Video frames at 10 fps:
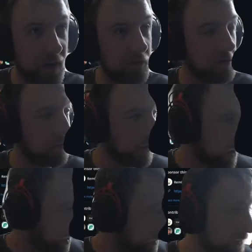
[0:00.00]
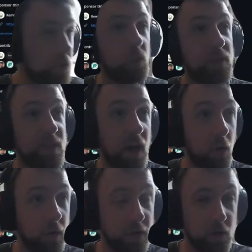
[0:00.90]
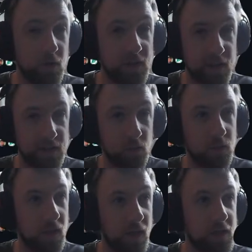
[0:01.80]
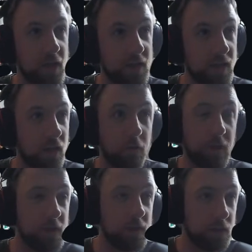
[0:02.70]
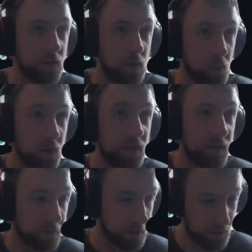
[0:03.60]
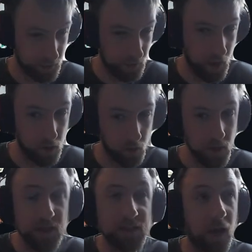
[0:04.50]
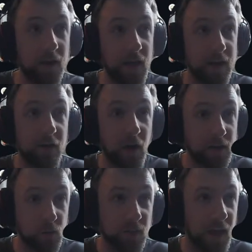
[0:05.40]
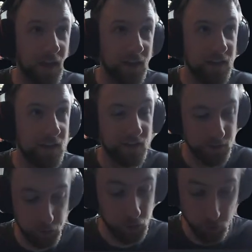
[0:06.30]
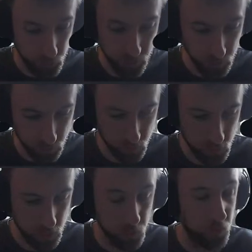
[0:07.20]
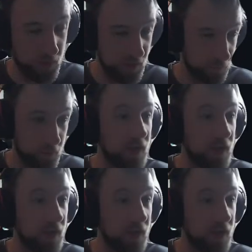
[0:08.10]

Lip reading: I don't know. I assume it's not going to, because I assume the HID interface is completely different, and how .NET interacts with that is just going to be completely different.